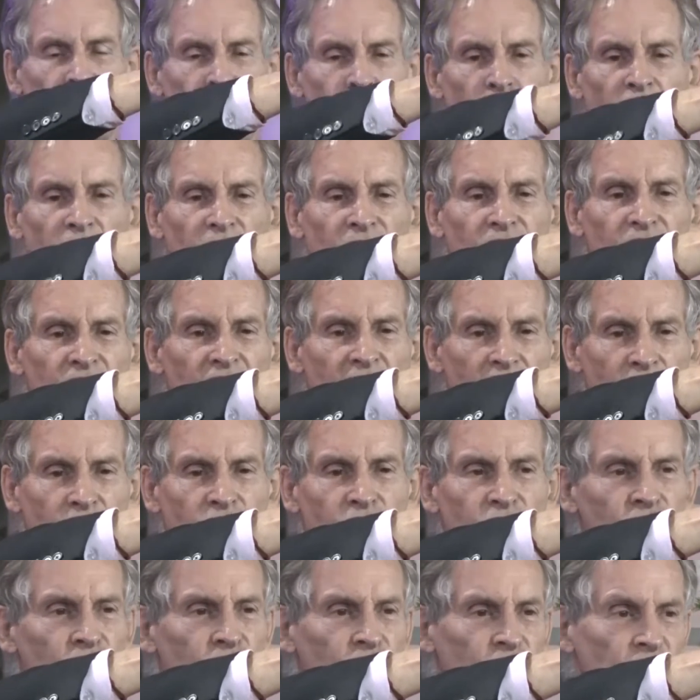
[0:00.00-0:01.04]

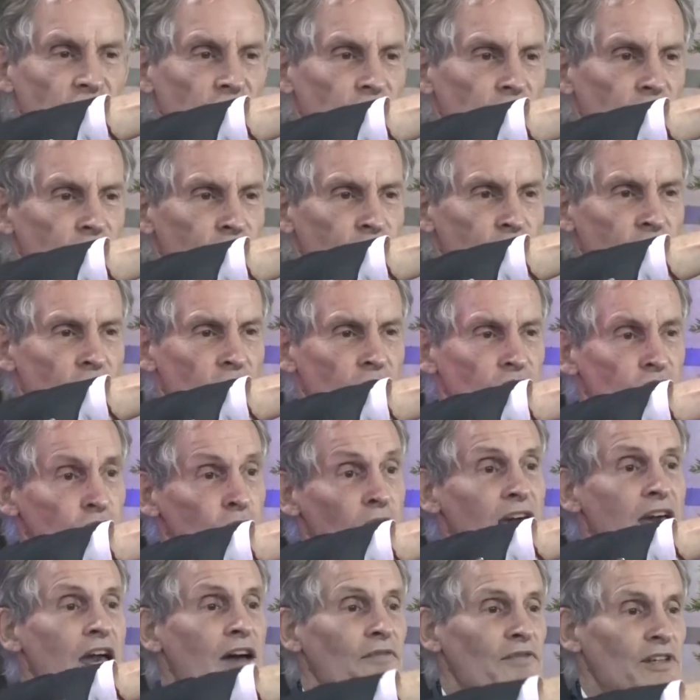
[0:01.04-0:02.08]
12,000 genes. So
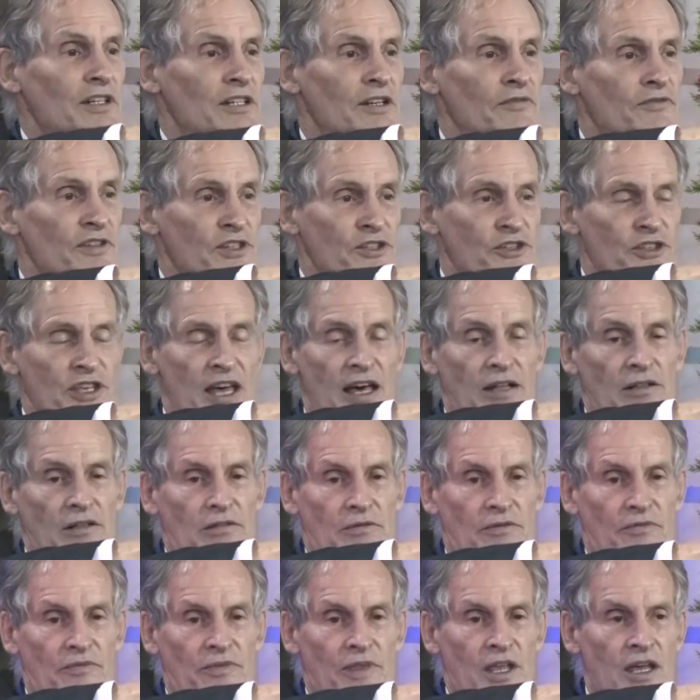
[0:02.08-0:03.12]
I have a liver cell.
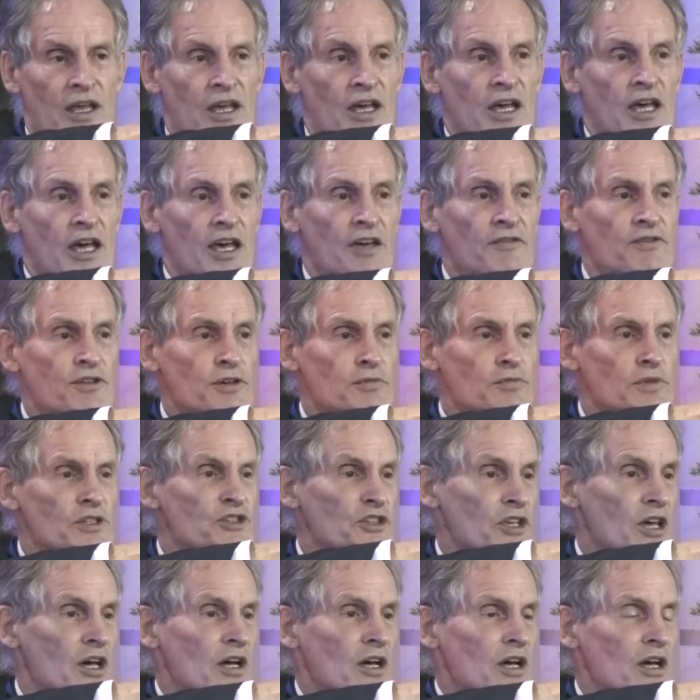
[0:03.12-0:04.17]
If it
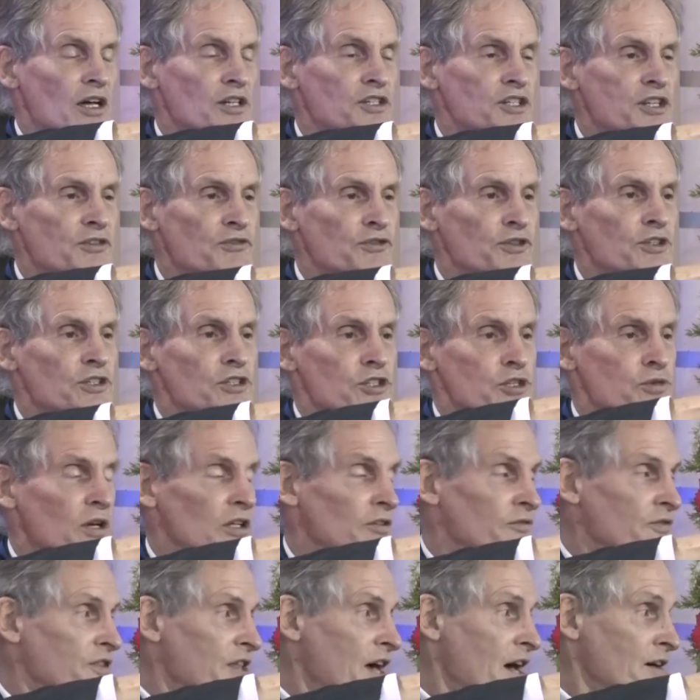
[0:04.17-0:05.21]
was different
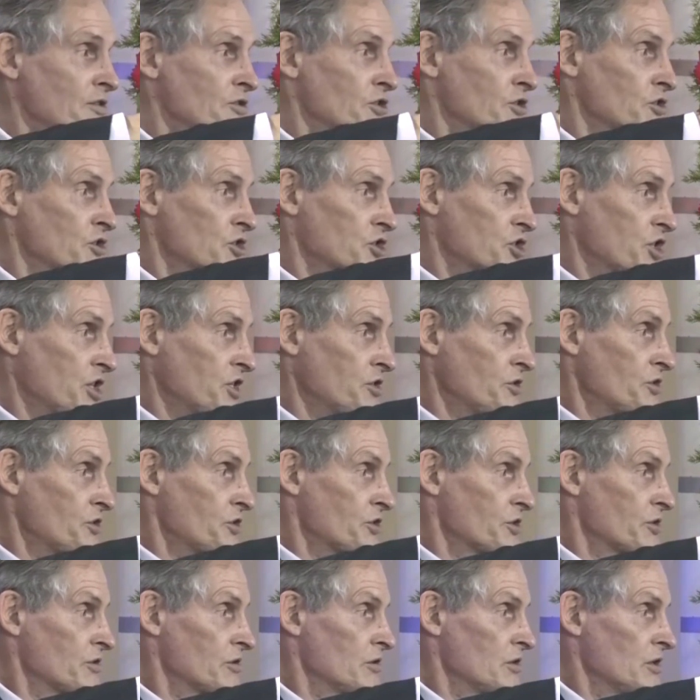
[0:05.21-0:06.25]
12,000
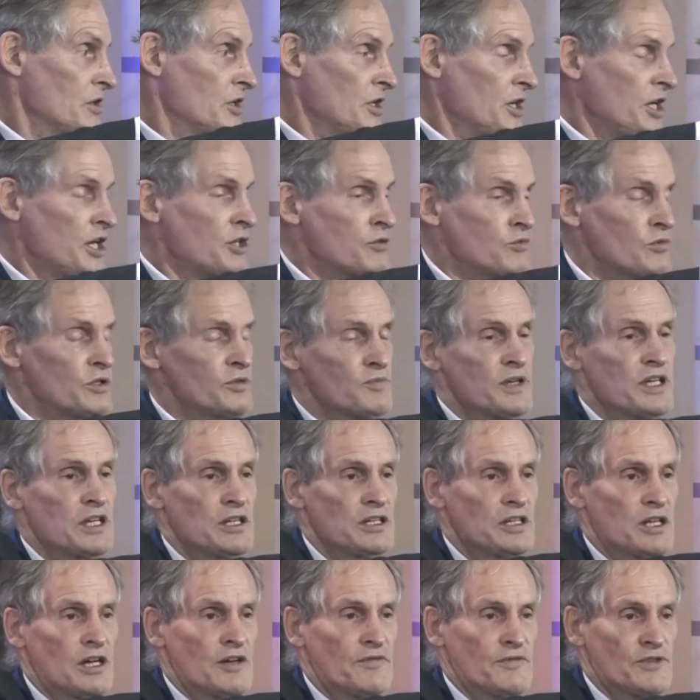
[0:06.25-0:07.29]
genes, it would be a
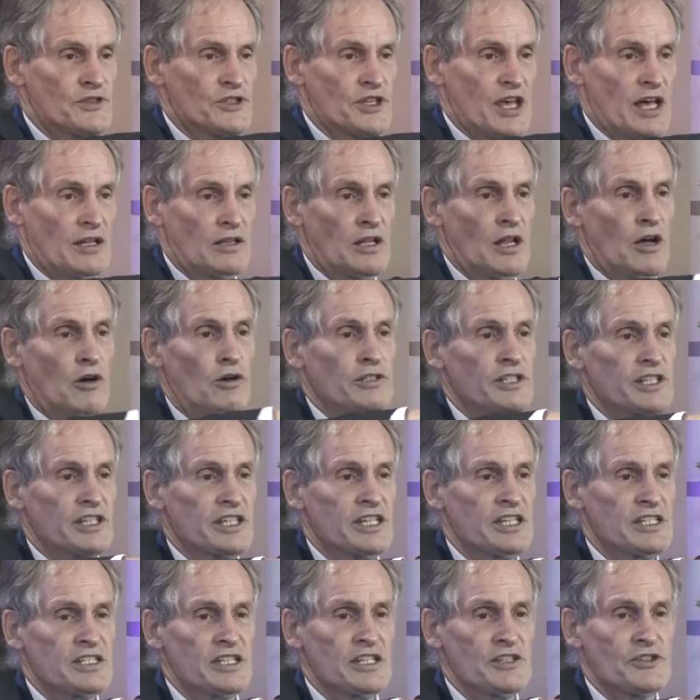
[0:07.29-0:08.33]
nerve cell, or a
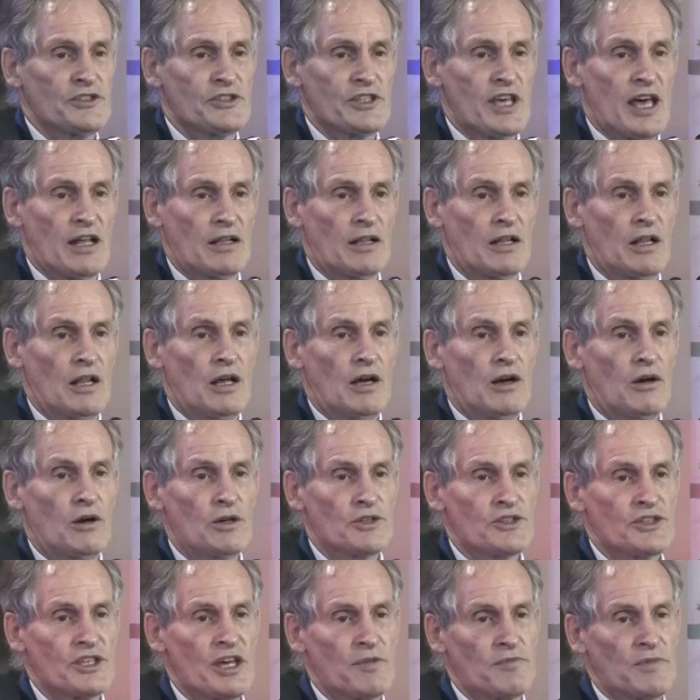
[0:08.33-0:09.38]
kidney cell, or
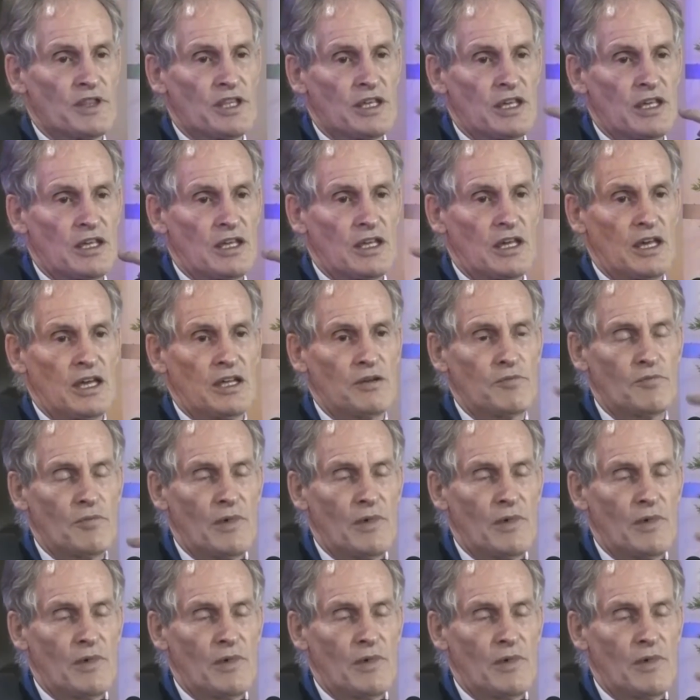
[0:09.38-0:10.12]
something in